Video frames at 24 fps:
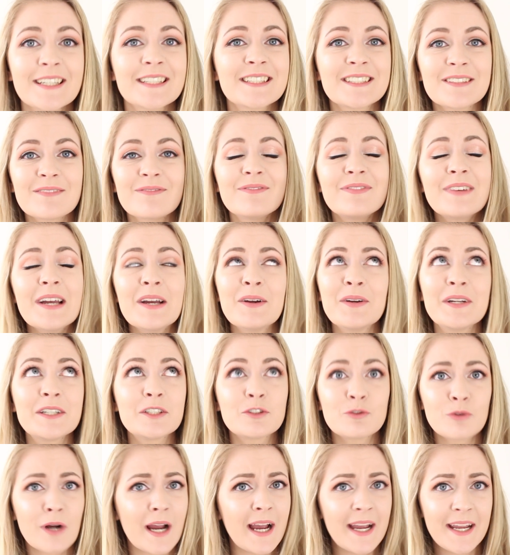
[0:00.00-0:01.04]
It's very
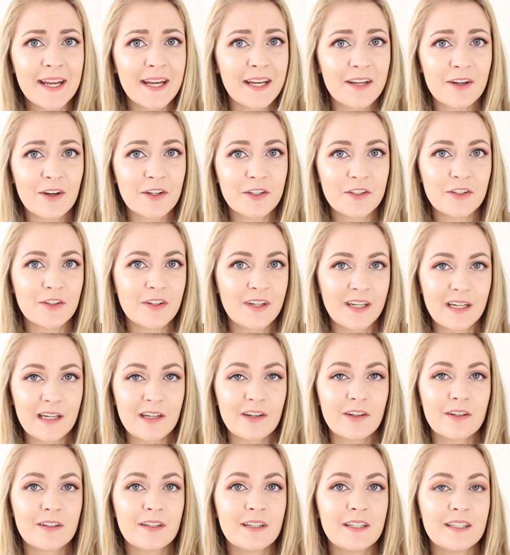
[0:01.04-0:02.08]
drying on your
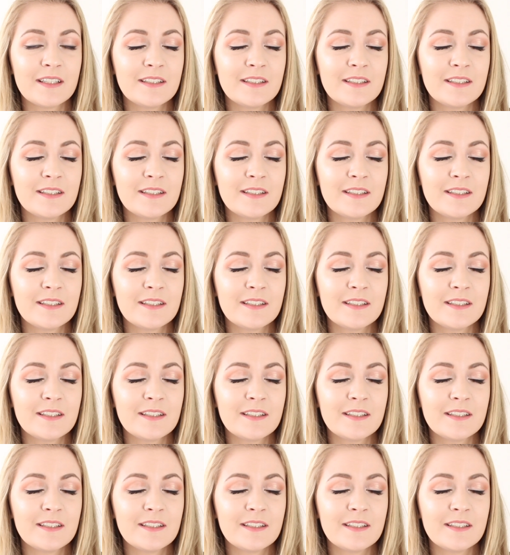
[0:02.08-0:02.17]
hair.